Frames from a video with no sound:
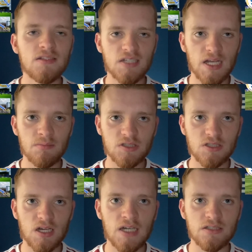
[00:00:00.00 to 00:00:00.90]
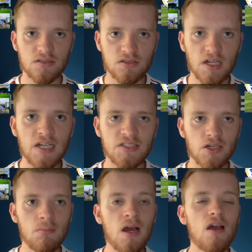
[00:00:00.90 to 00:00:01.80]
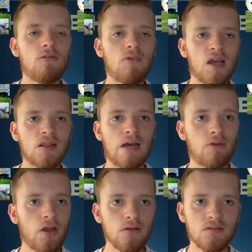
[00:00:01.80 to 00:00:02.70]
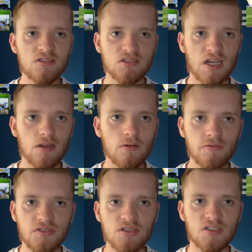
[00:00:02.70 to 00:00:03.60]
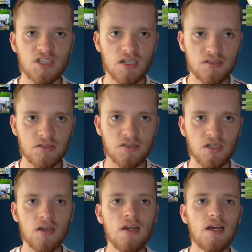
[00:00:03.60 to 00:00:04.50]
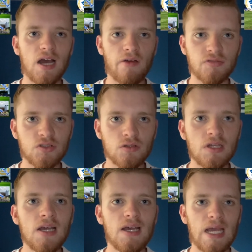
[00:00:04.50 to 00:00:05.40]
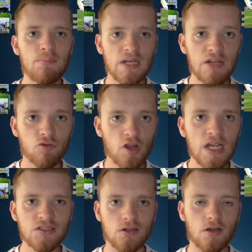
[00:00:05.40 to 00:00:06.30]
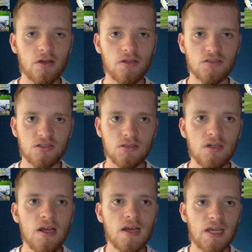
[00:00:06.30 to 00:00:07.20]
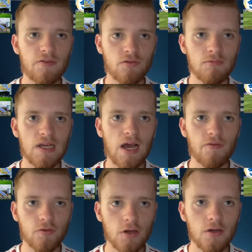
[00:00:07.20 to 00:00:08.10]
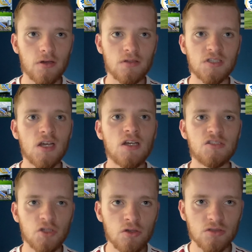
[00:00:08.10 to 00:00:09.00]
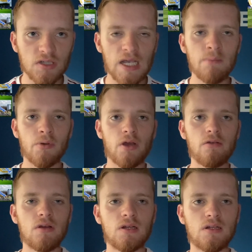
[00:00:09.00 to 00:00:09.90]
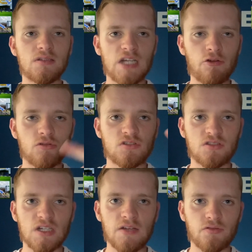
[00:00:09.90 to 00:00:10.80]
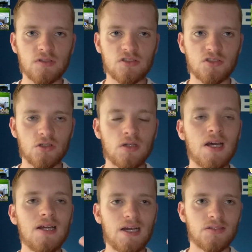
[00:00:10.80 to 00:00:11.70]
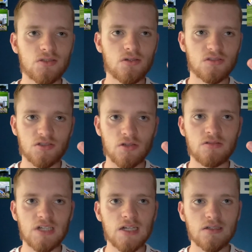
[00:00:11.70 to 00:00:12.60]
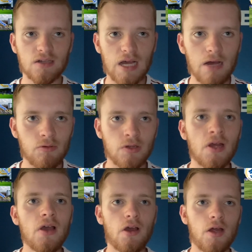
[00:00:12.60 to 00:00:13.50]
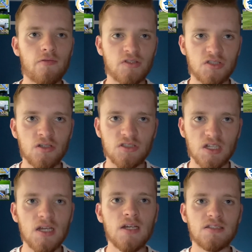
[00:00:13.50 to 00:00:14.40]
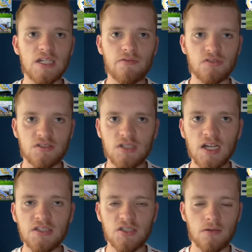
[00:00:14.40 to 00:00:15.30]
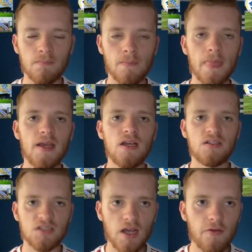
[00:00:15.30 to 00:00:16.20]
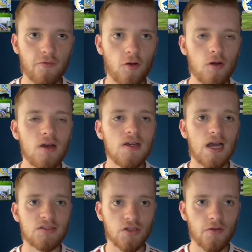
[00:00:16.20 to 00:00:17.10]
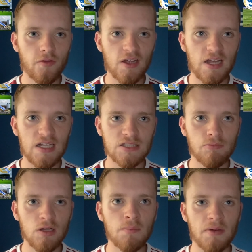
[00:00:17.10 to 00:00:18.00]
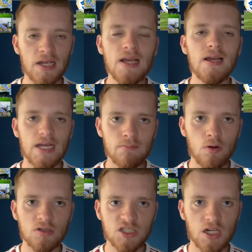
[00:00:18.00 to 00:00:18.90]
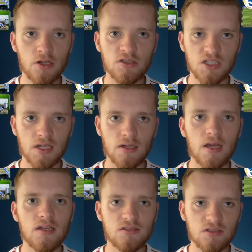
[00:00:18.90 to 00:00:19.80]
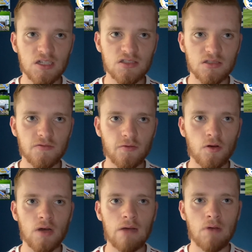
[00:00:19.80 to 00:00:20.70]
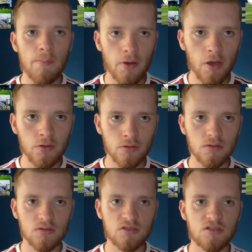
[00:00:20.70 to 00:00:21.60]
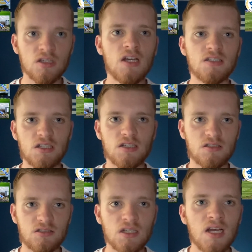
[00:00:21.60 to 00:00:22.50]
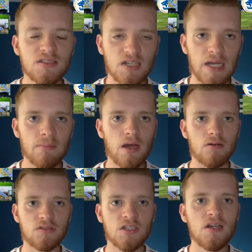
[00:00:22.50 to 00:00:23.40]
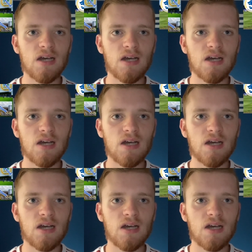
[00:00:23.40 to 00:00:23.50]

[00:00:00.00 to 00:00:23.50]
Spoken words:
Tameside Stadium, while our own selves, Chester, have done a mini raid on Curzon, given we have lured Jude Oyibo, Darren Stevenson and also Dan Cowan over to the Diva Stadium. Therefore, I do think it will be a more challenging season for our opponents this time out.